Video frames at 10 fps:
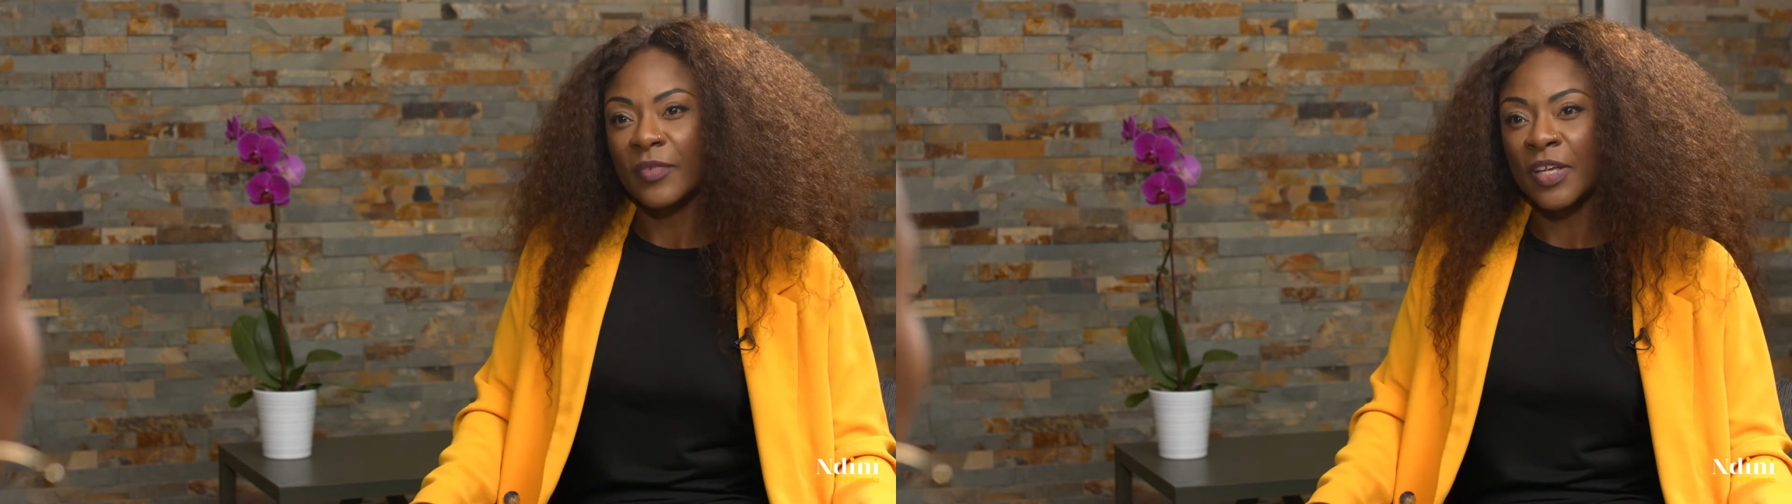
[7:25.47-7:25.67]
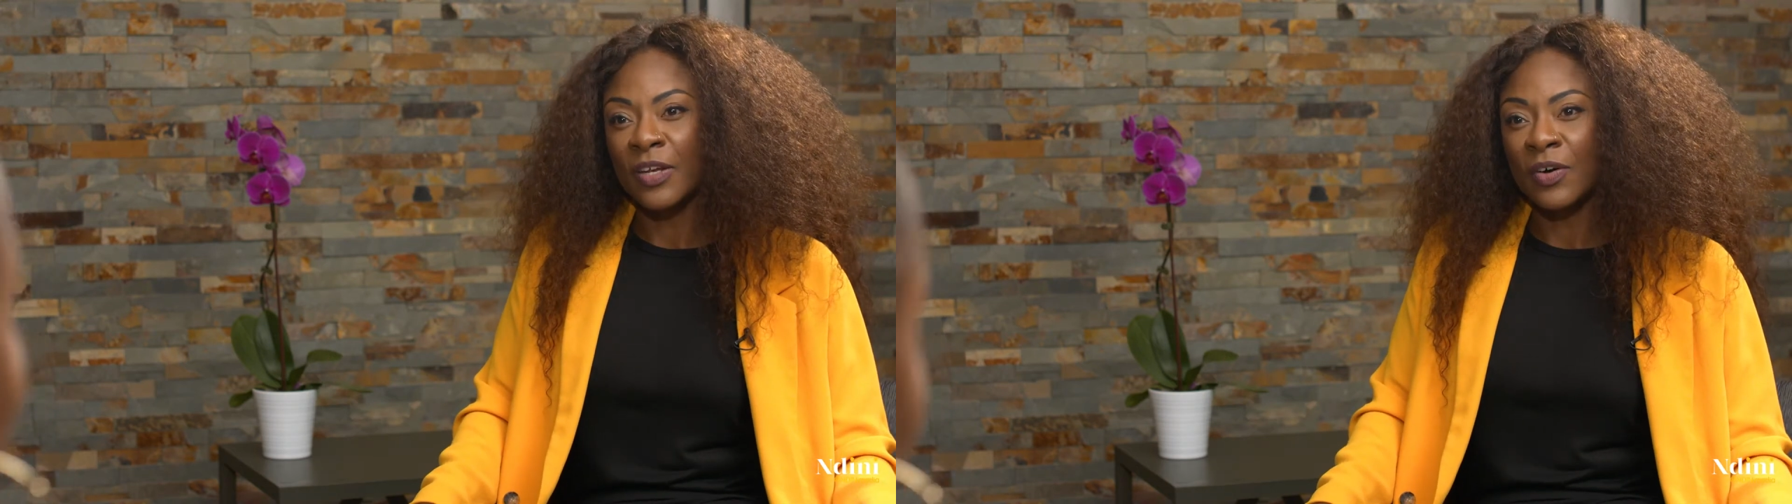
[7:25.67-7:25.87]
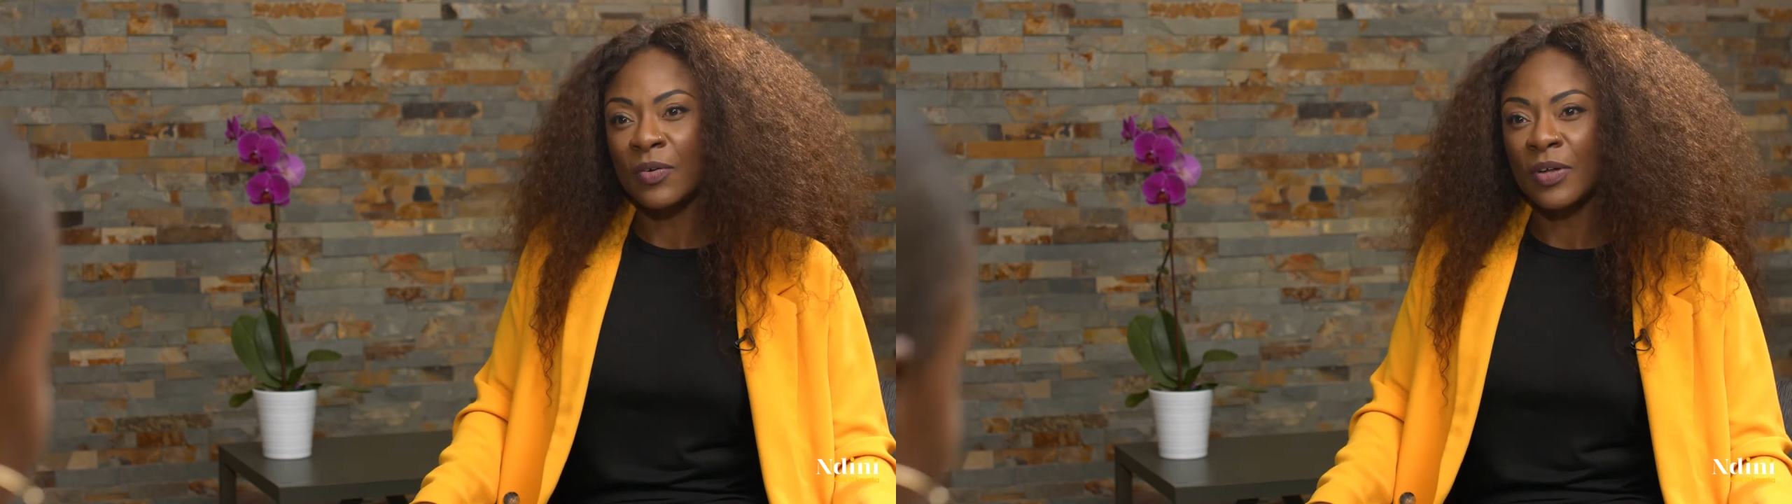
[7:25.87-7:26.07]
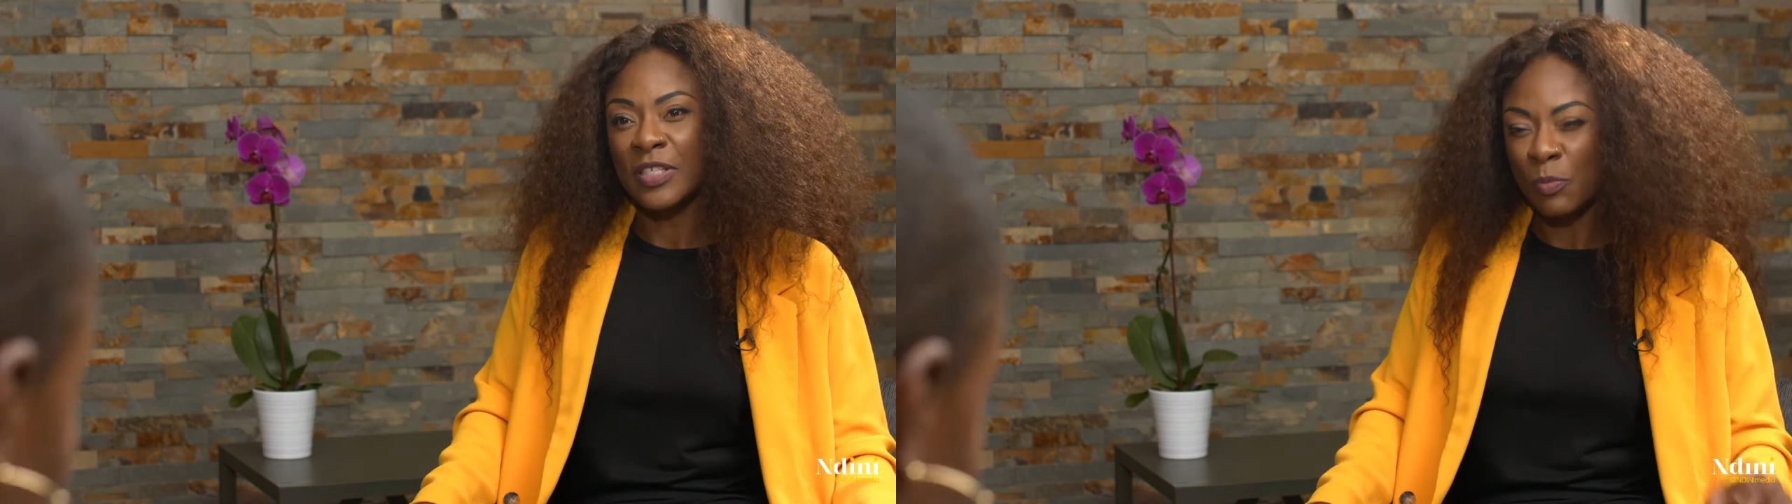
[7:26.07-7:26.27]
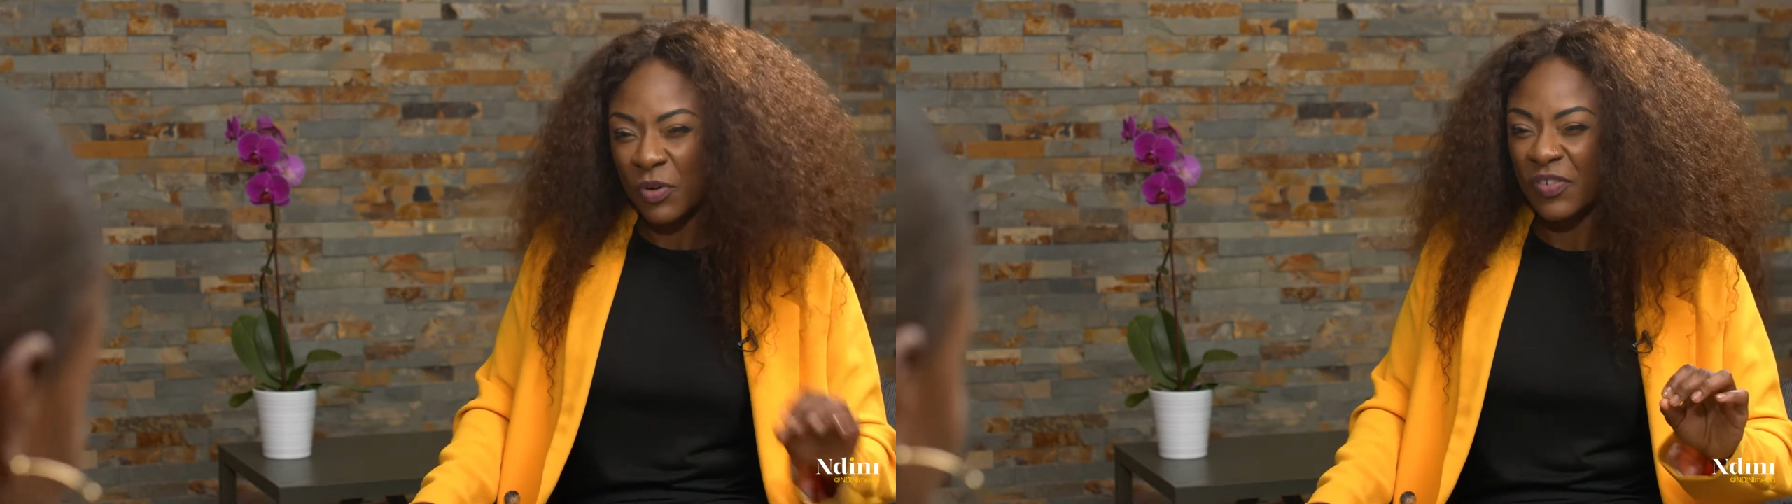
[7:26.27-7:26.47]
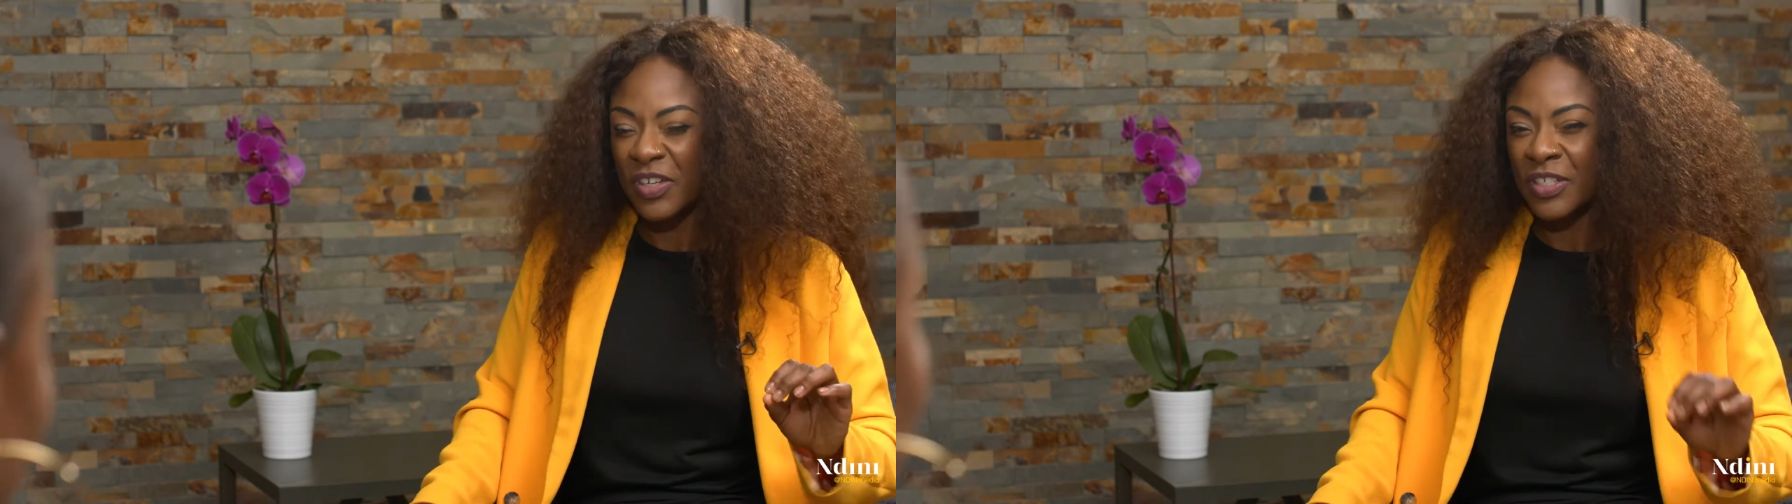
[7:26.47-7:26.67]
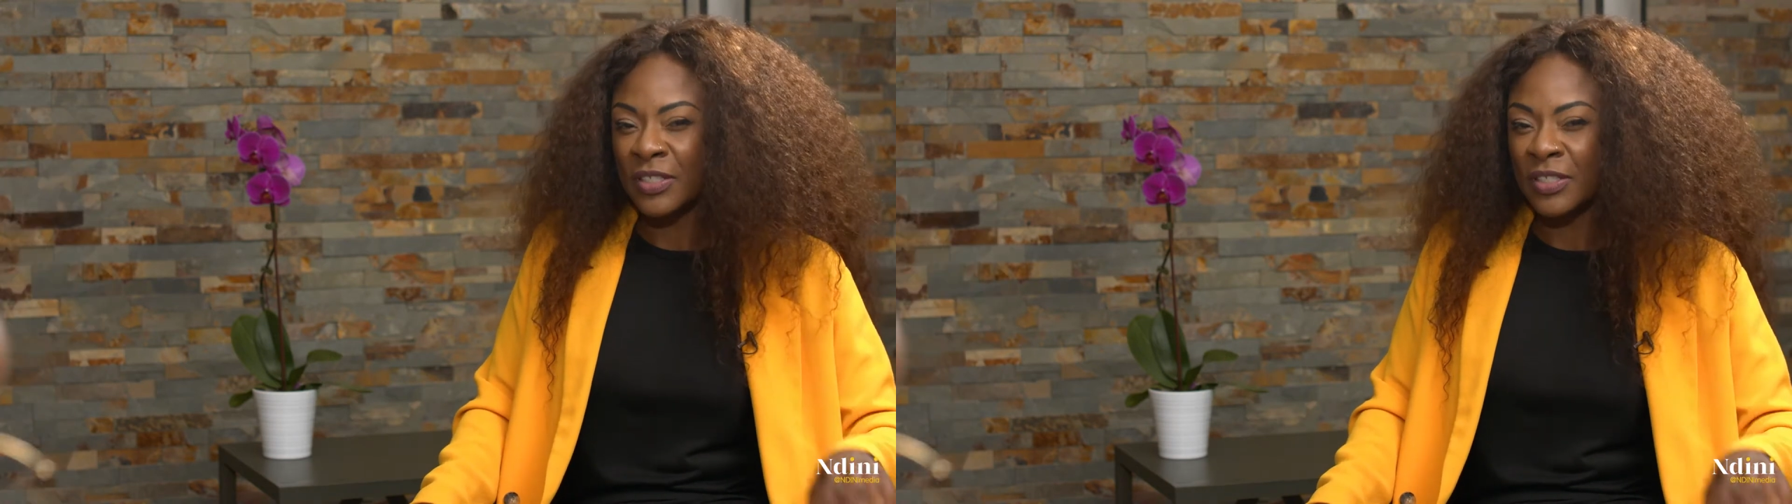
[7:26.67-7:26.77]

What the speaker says: That's a privilege.